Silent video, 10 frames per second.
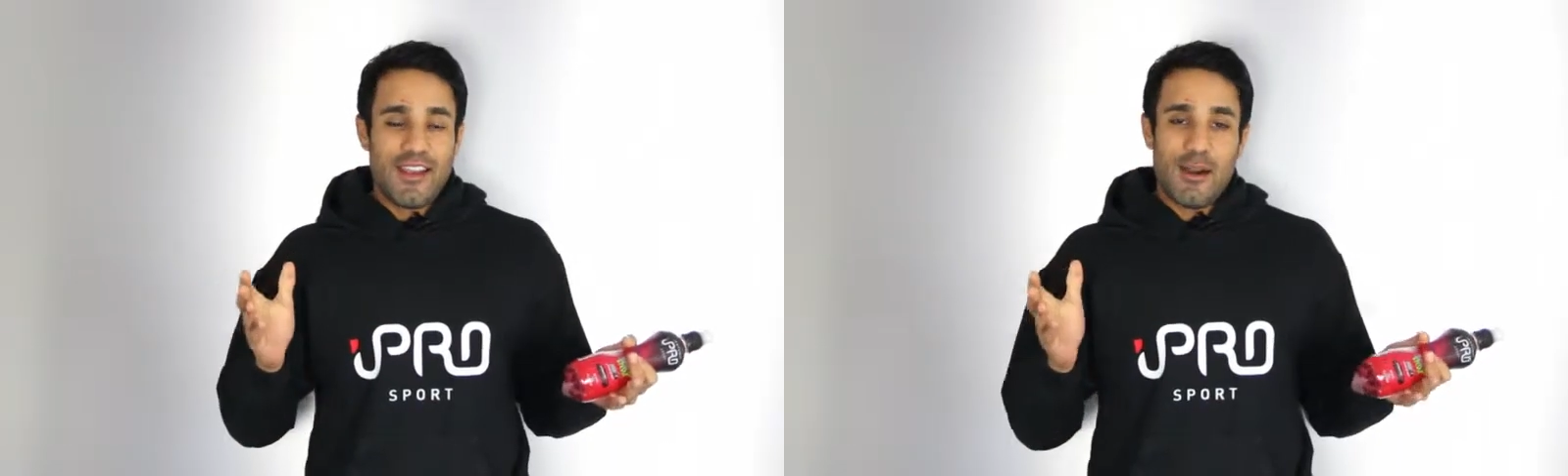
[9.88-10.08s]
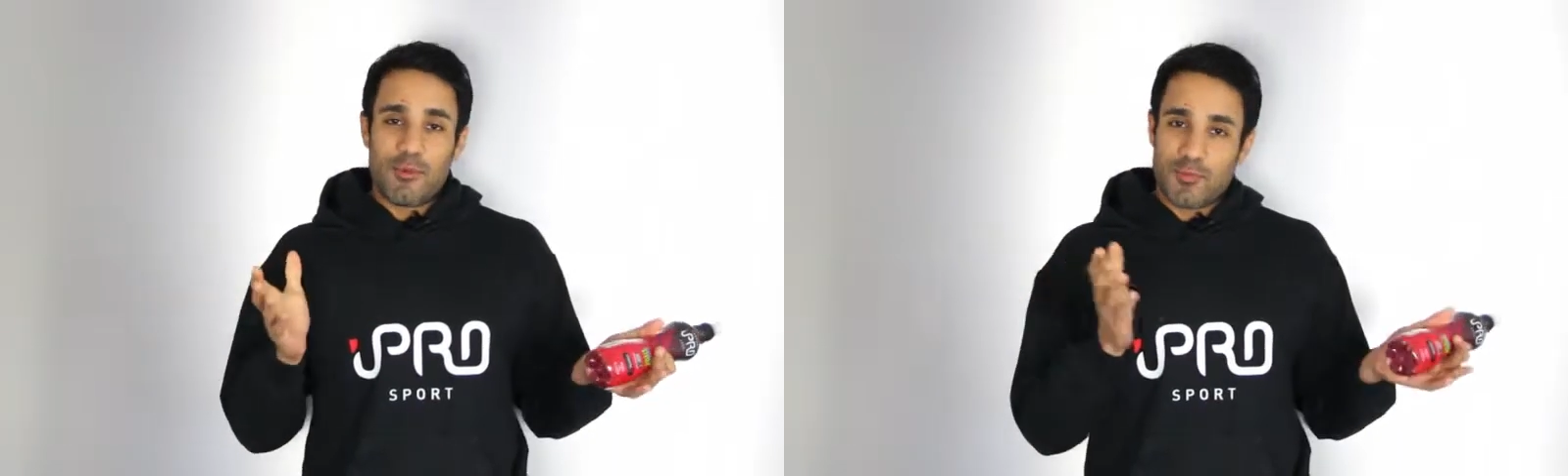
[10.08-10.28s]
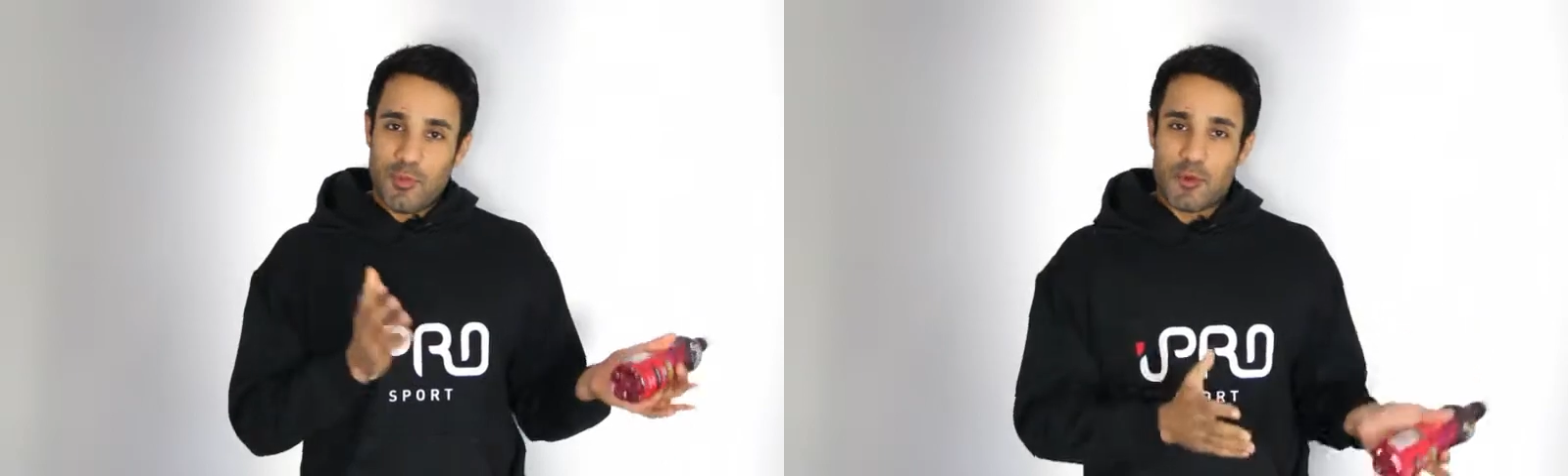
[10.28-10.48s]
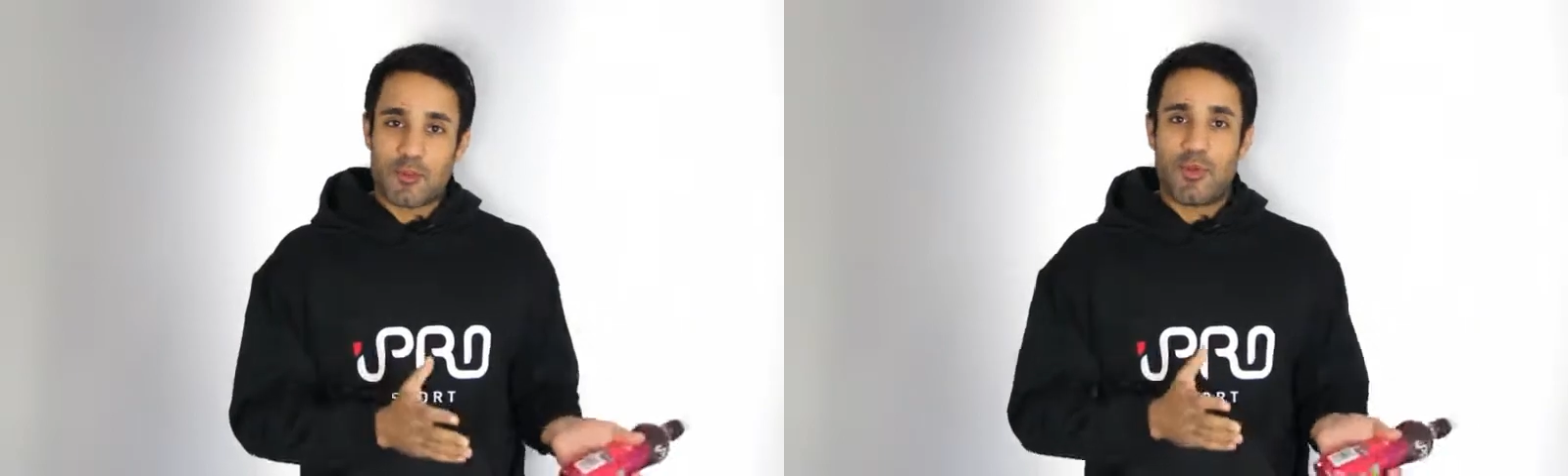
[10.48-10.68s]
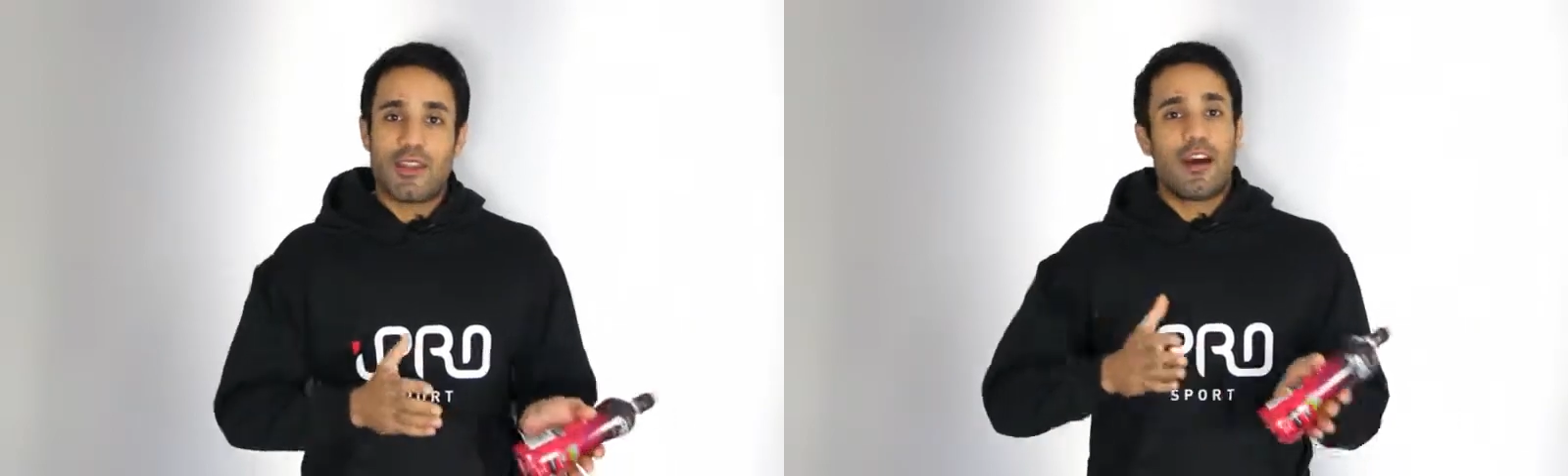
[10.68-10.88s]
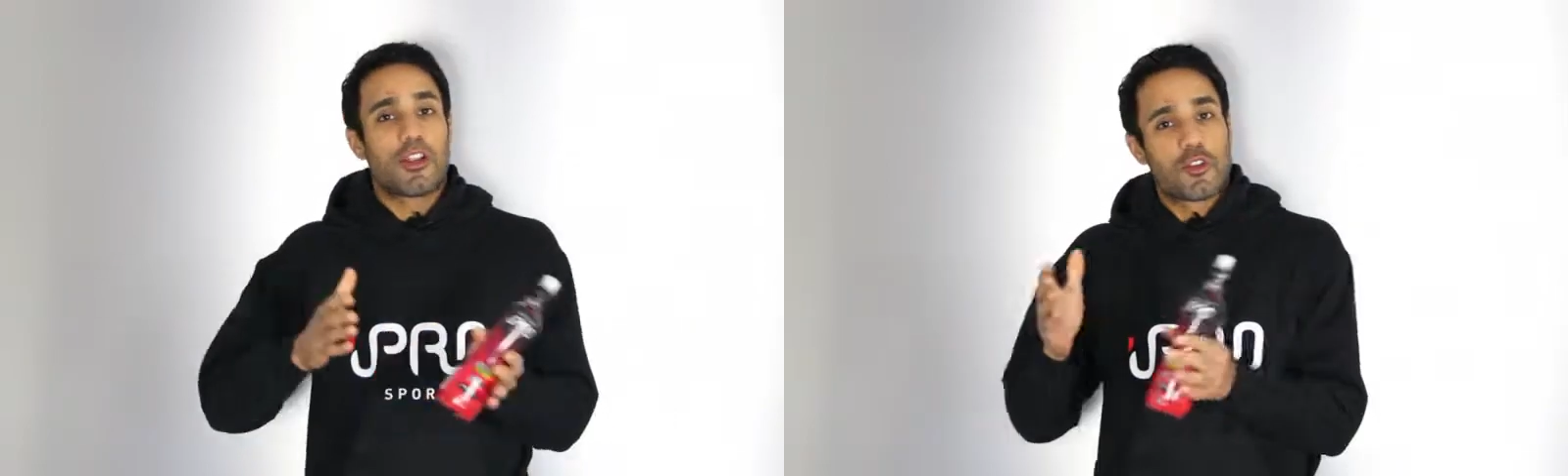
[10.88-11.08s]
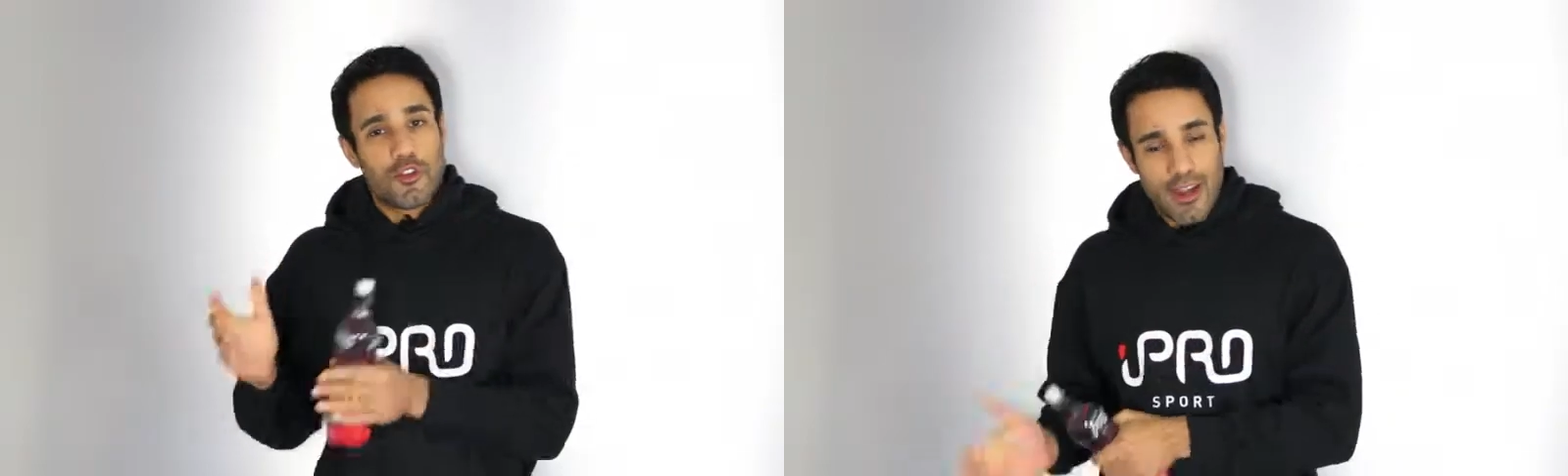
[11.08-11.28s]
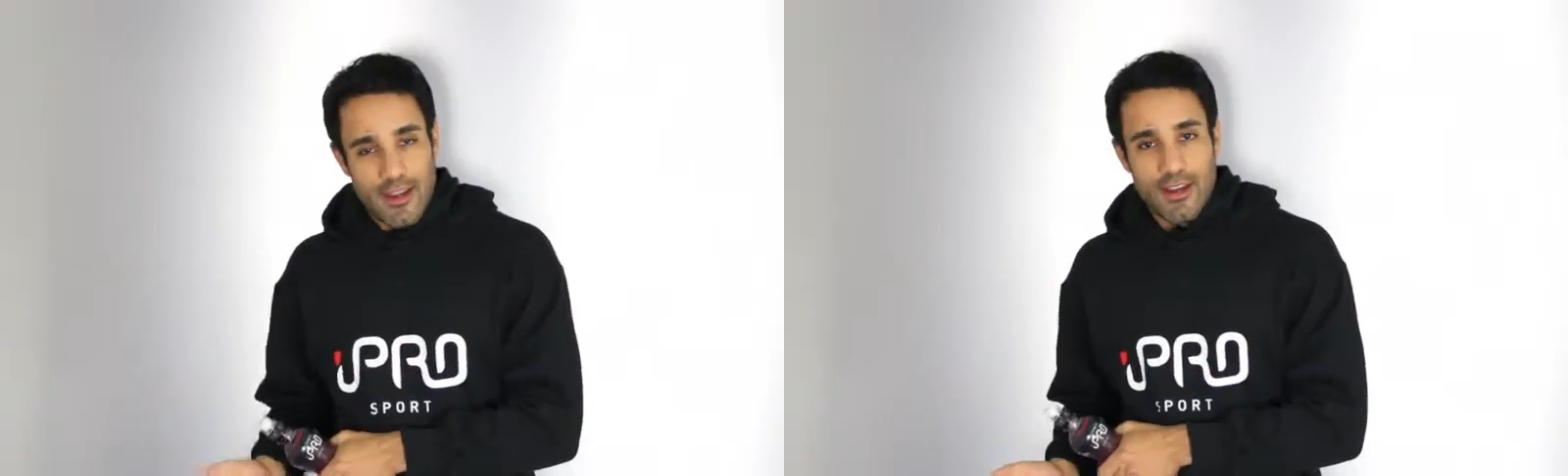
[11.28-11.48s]
a sportsman, I
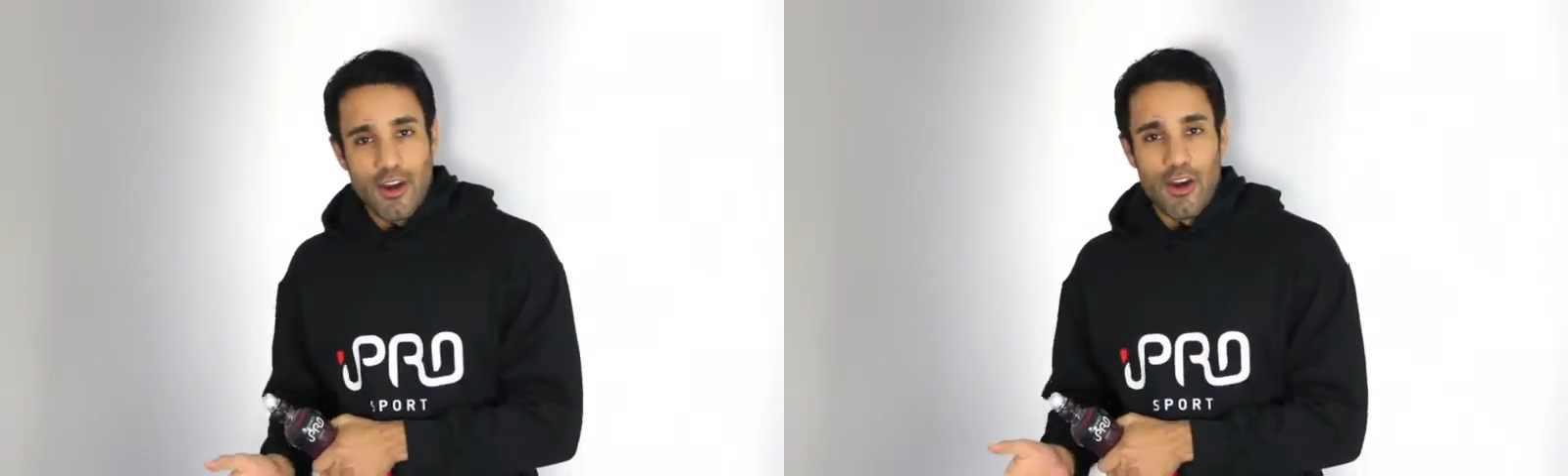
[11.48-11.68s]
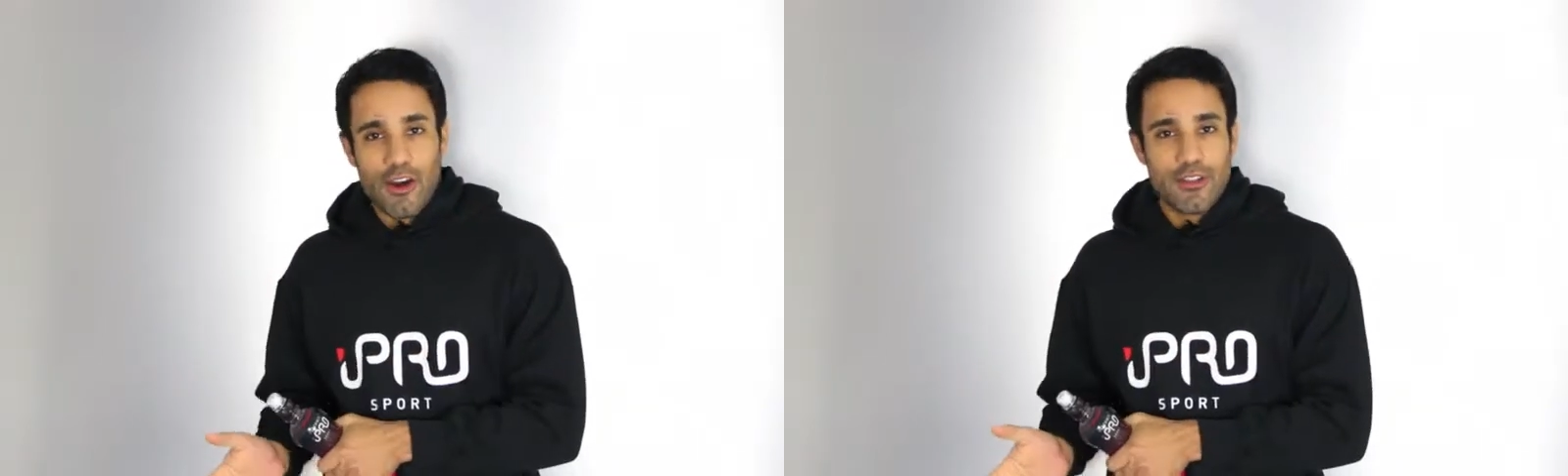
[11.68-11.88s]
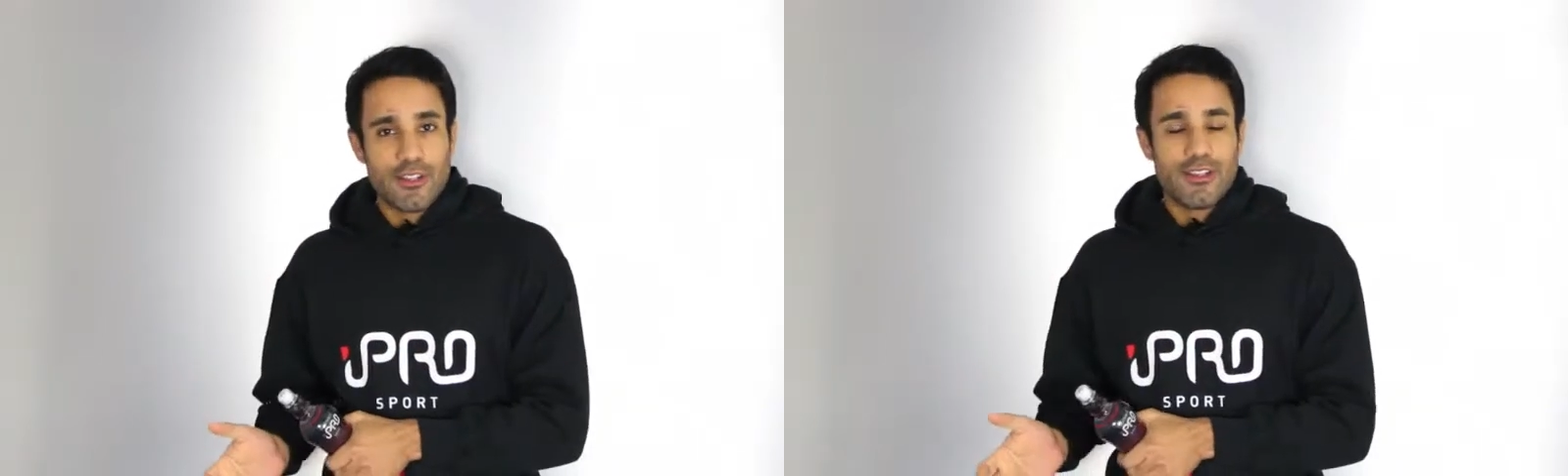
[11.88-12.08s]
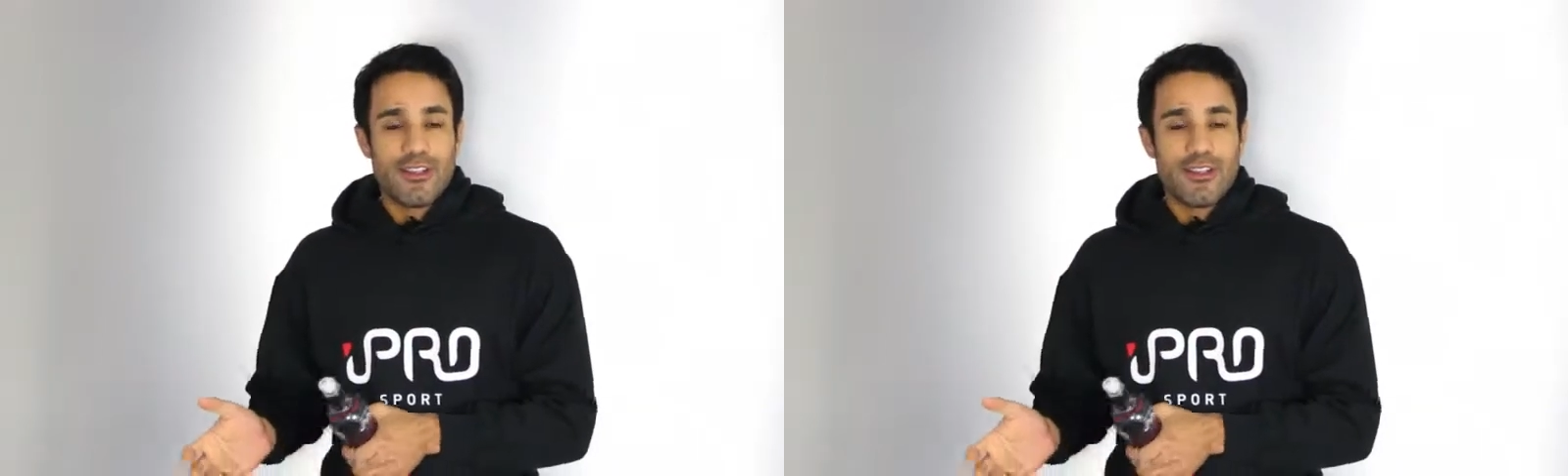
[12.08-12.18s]
train hard.